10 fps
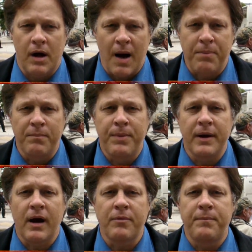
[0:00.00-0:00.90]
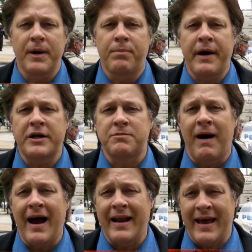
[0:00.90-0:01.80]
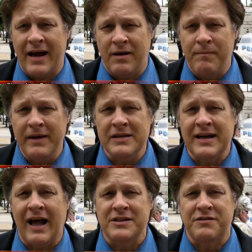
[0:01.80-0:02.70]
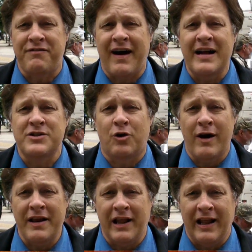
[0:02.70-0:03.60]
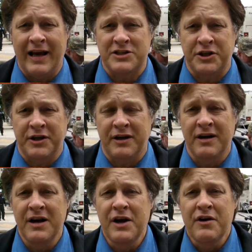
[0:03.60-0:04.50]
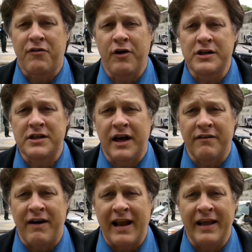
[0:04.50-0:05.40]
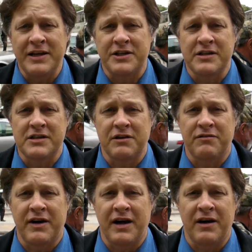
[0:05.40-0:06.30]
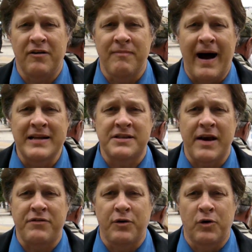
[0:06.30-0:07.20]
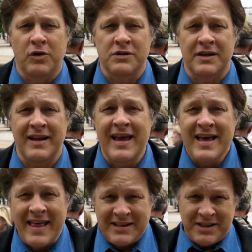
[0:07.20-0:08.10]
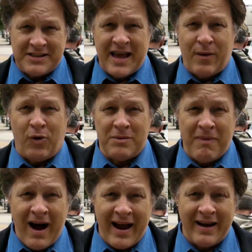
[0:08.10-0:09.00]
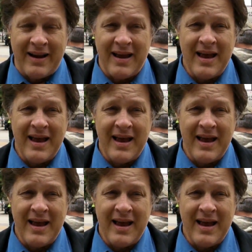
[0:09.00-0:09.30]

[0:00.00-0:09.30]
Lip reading: Upper Big Branch mine had $1 million in fines already in the last year for its violations of mine safety rules, and that's just that one mine.